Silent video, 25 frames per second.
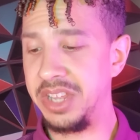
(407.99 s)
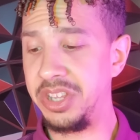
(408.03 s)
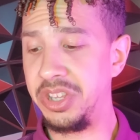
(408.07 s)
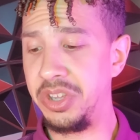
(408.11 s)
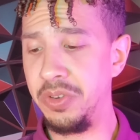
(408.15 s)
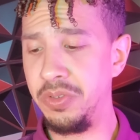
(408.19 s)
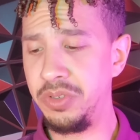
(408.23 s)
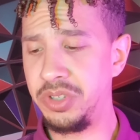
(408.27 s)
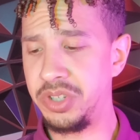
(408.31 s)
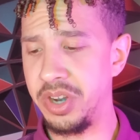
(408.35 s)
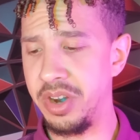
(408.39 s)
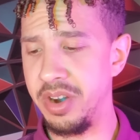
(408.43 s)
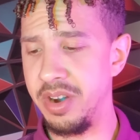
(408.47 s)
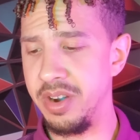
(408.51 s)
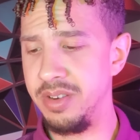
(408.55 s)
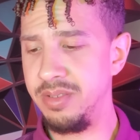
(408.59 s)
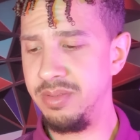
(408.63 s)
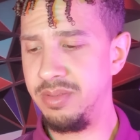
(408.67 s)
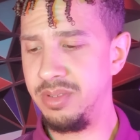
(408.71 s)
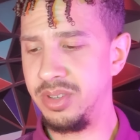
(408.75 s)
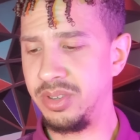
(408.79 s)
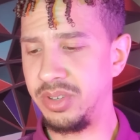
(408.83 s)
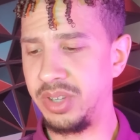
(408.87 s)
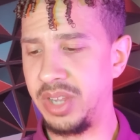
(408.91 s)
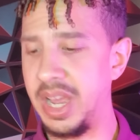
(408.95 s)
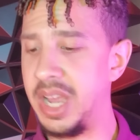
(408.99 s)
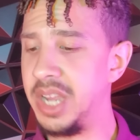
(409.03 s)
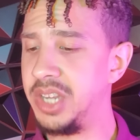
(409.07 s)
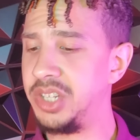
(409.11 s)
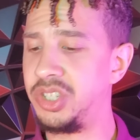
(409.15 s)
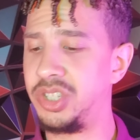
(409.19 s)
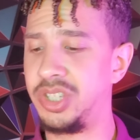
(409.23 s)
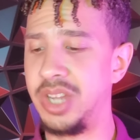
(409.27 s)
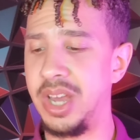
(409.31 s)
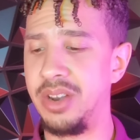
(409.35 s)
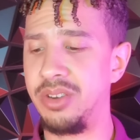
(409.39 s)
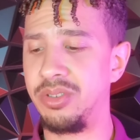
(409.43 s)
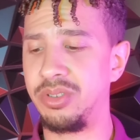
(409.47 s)
U-Turn. Okay,
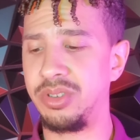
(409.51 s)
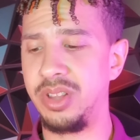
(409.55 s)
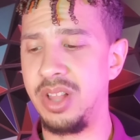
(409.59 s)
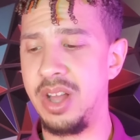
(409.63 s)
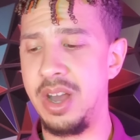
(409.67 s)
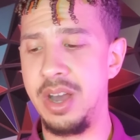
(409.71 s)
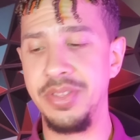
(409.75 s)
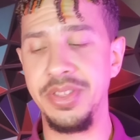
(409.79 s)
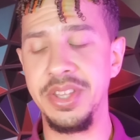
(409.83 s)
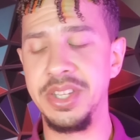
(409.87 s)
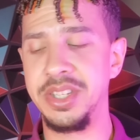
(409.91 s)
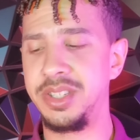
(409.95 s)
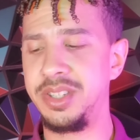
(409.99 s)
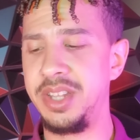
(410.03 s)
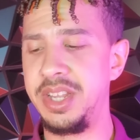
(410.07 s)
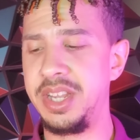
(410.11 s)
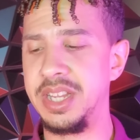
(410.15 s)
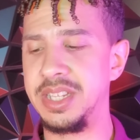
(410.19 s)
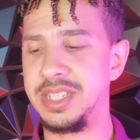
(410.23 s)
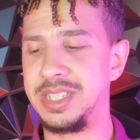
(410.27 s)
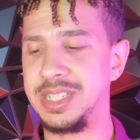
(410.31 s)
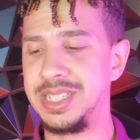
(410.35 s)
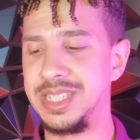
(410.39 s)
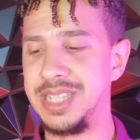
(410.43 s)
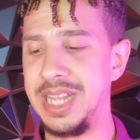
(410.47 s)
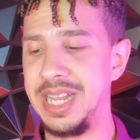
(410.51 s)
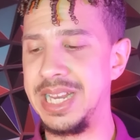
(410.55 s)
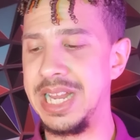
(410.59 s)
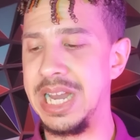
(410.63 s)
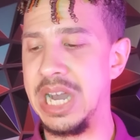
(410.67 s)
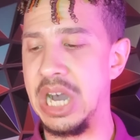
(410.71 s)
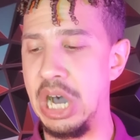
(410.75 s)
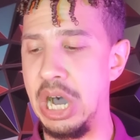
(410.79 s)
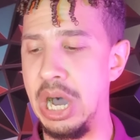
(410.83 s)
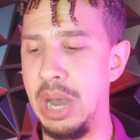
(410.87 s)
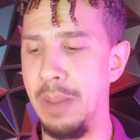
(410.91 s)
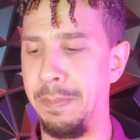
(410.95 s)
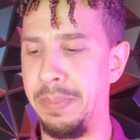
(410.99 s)
Shadow Claw. This thing is set
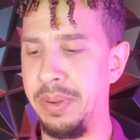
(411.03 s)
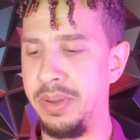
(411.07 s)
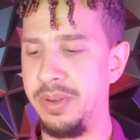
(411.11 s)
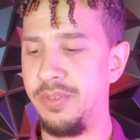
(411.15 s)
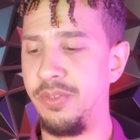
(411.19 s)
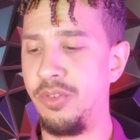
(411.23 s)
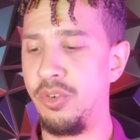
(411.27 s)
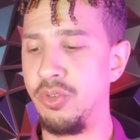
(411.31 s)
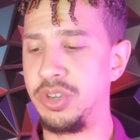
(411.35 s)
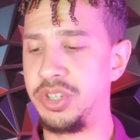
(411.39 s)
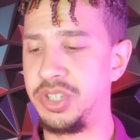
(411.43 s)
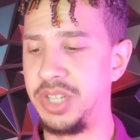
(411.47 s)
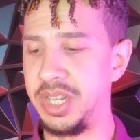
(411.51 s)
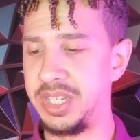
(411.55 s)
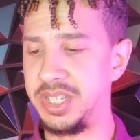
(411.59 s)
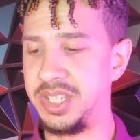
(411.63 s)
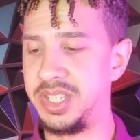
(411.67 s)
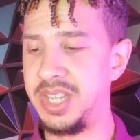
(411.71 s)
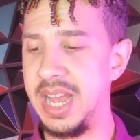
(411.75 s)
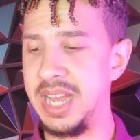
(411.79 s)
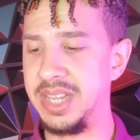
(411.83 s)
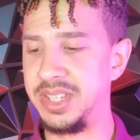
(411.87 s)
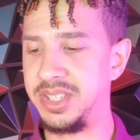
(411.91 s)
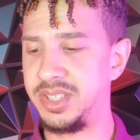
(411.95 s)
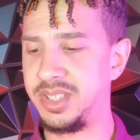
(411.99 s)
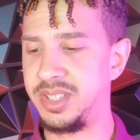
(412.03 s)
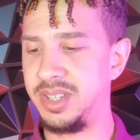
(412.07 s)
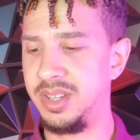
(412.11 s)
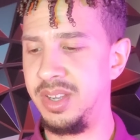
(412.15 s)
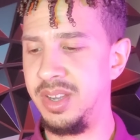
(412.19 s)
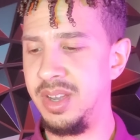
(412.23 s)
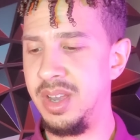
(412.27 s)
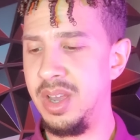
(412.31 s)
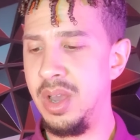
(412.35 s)
up for success.